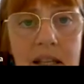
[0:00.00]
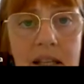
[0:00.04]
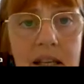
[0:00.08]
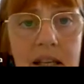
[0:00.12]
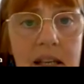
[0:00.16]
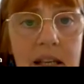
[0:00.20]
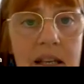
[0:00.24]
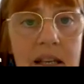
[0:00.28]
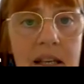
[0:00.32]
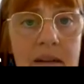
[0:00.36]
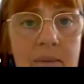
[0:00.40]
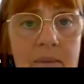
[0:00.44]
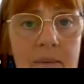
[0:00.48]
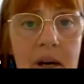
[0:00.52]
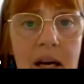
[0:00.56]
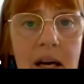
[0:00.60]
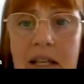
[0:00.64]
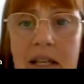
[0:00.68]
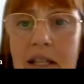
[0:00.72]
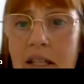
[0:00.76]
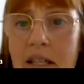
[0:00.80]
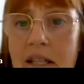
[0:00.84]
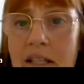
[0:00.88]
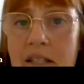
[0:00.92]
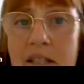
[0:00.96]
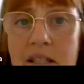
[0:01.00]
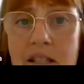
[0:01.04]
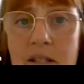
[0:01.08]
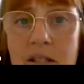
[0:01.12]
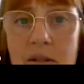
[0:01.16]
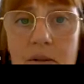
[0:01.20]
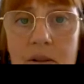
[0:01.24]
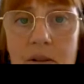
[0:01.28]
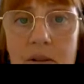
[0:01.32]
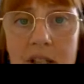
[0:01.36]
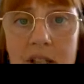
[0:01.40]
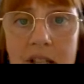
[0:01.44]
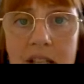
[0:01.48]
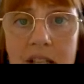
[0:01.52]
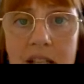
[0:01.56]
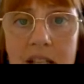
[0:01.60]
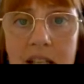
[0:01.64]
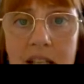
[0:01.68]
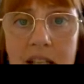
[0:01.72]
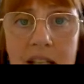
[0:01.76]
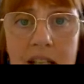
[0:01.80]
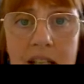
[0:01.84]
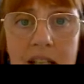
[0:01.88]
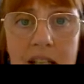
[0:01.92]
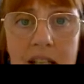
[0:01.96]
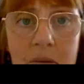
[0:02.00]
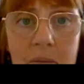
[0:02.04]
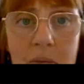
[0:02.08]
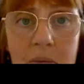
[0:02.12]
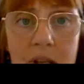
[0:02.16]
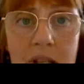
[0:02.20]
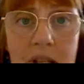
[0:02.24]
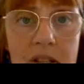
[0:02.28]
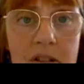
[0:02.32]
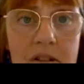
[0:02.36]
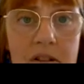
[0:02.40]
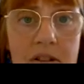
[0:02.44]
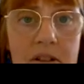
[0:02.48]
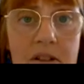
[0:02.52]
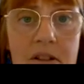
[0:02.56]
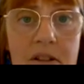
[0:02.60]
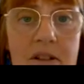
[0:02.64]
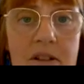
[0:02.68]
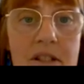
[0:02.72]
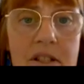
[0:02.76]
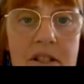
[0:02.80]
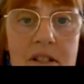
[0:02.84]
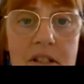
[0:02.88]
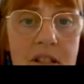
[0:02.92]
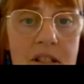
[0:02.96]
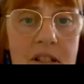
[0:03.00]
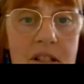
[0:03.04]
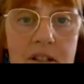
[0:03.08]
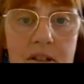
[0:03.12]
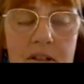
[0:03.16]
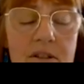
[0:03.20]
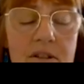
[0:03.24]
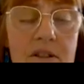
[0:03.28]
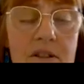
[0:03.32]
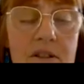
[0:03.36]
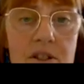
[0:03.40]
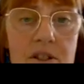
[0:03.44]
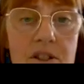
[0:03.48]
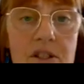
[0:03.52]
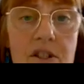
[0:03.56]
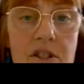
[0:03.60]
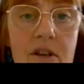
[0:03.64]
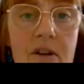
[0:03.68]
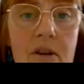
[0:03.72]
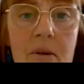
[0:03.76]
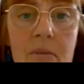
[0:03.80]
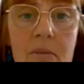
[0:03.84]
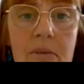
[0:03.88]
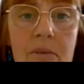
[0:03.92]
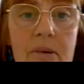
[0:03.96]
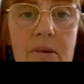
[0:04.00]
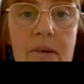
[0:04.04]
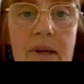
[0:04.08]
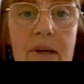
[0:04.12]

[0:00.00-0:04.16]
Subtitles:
I needed to earn an income. I couldn't stop.